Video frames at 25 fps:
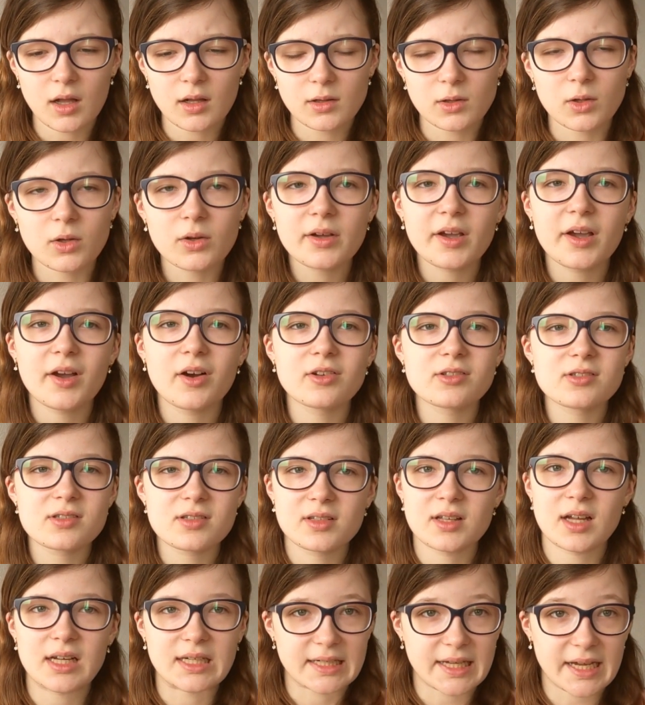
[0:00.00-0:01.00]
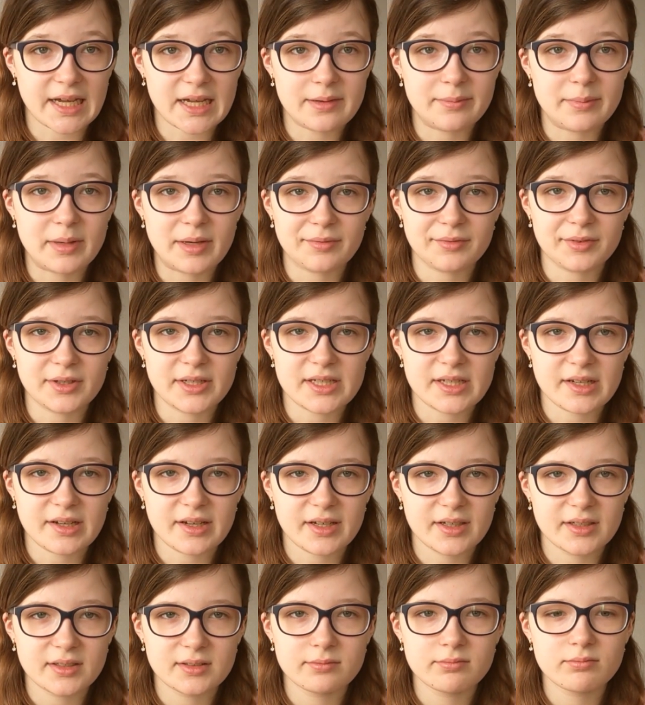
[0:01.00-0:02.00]
Logging onto that game every
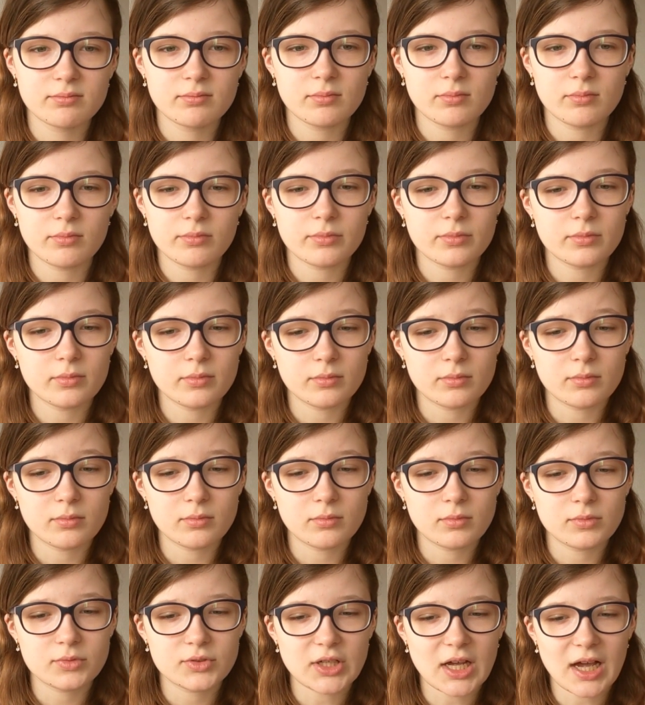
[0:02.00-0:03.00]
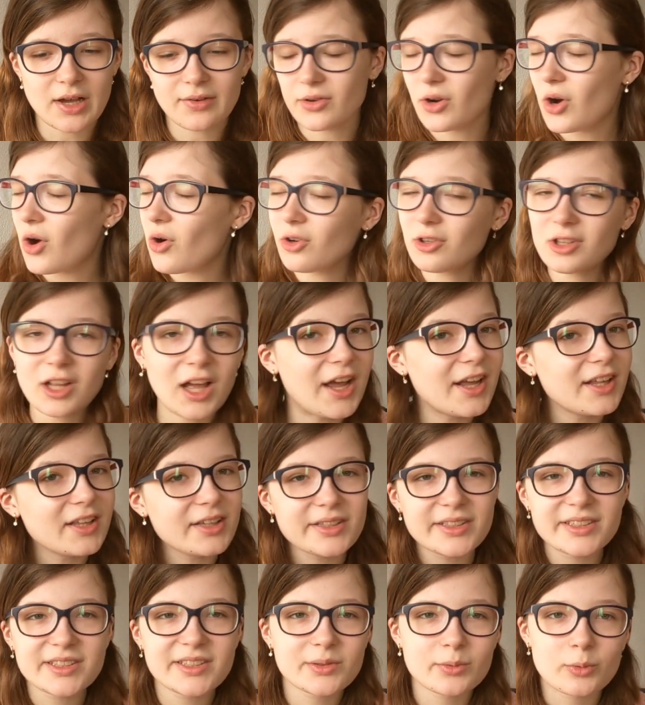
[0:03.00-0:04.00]
day, to have a whole
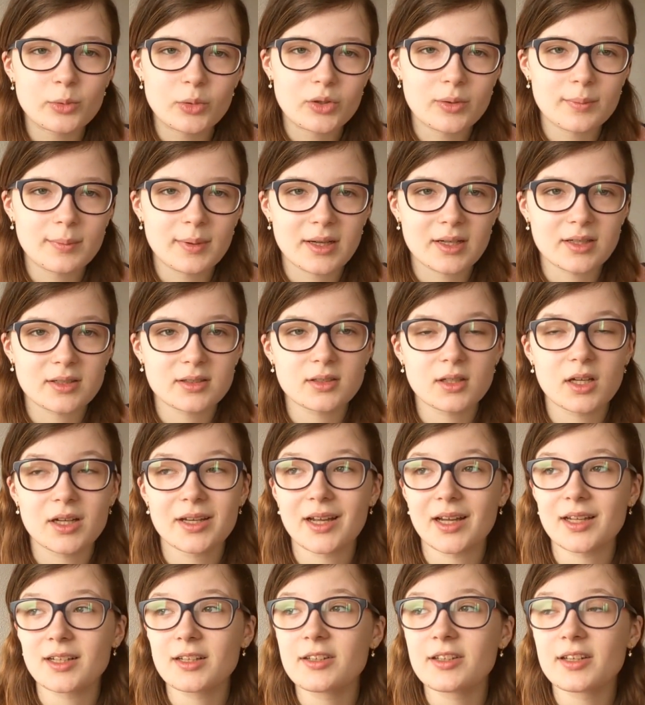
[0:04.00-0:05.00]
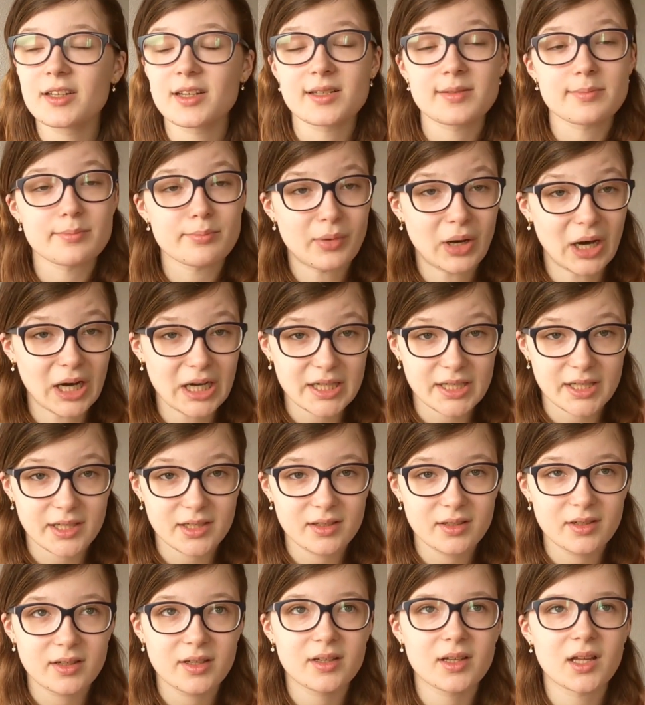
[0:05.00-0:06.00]
island to walk about, an island that is
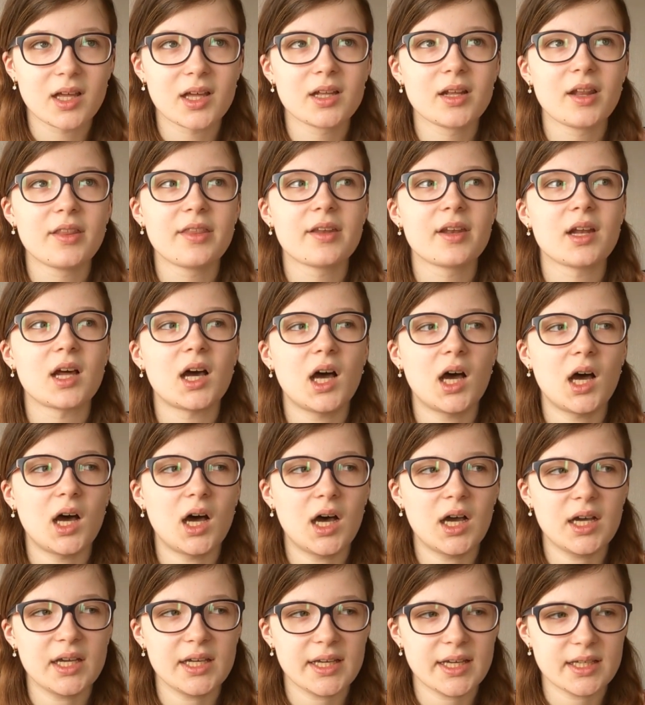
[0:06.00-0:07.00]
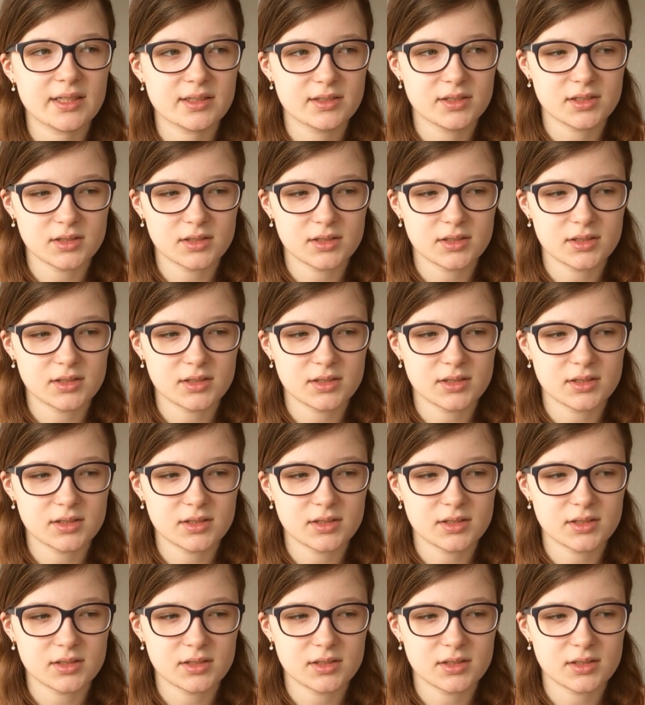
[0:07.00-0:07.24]
mine, an island that I get